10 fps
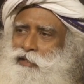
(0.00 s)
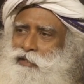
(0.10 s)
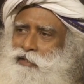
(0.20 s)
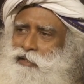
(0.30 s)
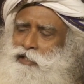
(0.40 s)

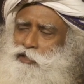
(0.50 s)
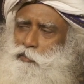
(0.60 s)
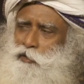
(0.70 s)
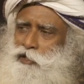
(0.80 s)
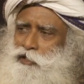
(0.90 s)

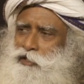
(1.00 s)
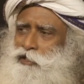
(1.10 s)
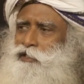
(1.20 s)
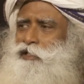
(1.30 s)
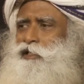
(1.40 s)
Inspiration
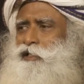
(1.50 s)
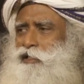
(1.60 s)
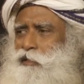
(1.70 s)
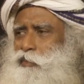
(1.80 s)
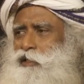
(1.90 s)
is needed in
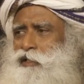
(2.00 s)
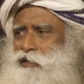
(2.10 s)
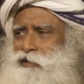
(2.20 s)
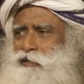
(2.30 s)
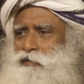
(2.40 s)
the
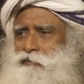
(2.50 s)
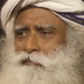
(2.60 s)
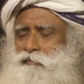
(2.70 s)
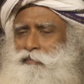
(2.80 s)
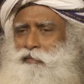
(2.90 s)
beginning,
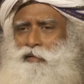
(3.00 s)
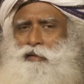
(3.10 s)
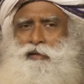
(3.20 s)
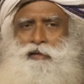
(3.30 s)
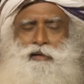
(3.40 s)

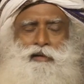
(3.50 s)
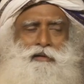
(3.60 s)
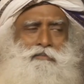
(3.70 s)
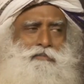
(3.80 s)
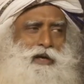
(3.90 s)
but